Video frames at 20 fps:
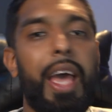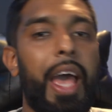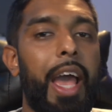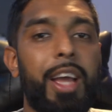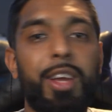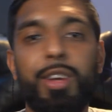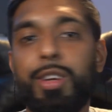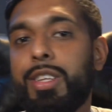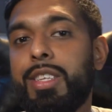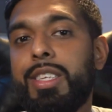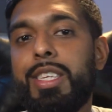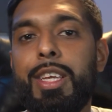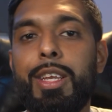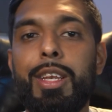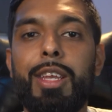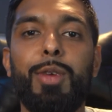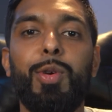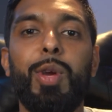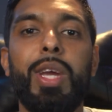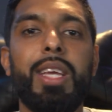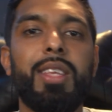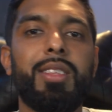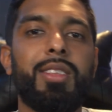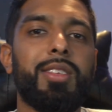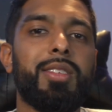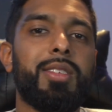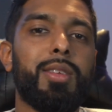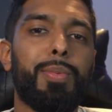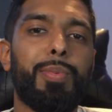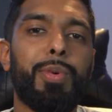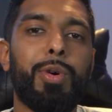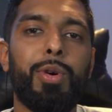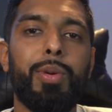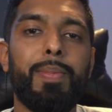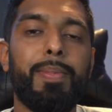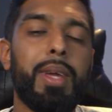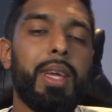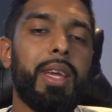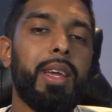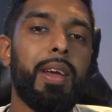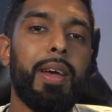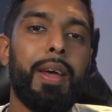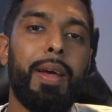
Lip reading: and continuing to support me.